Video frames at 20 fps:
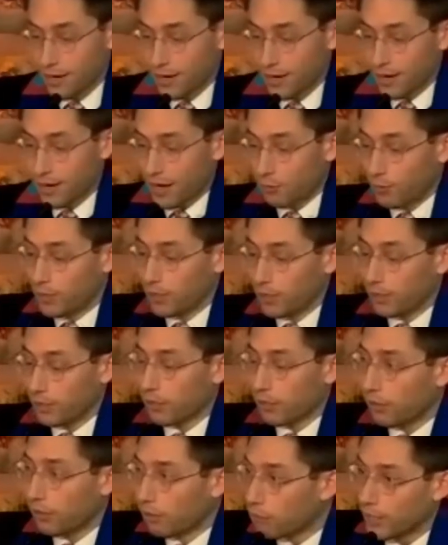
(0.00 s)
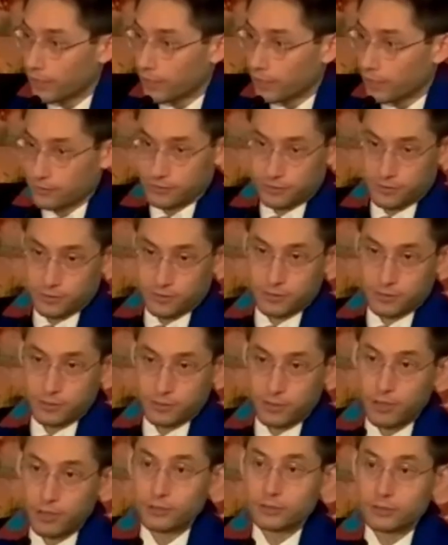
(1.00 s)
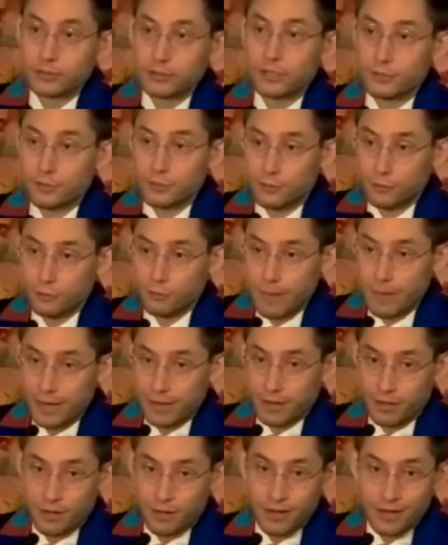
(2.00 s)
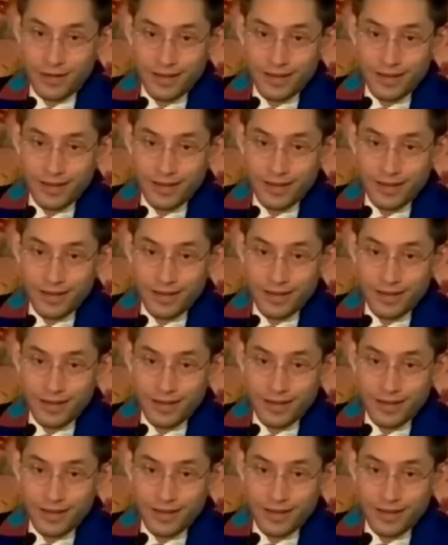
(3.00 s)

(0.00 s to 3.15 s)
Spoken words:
and we are always called to do better